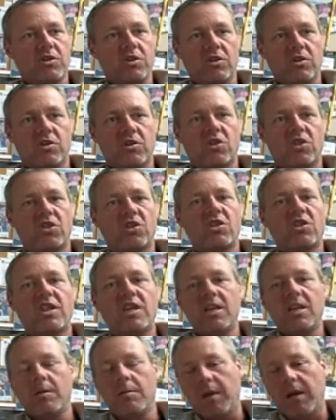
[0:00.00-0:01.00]
just
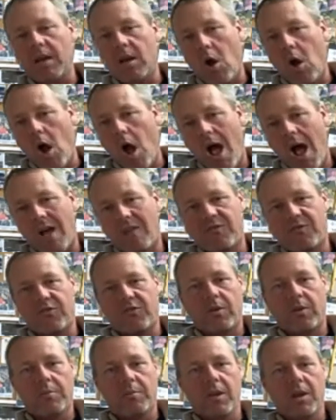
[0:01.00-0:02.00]
steaming off
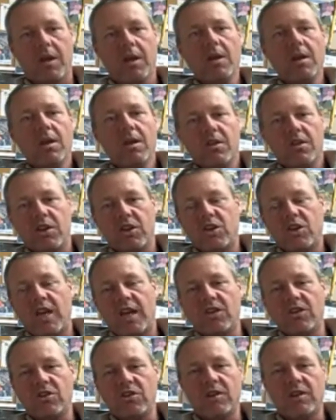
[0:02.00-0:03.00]
from the
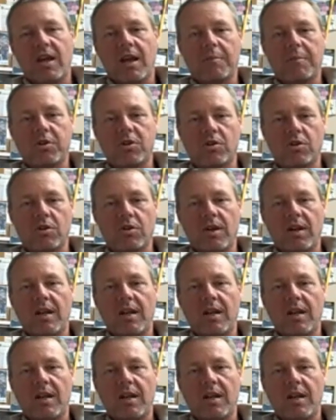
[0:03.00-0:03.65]
change in temperature,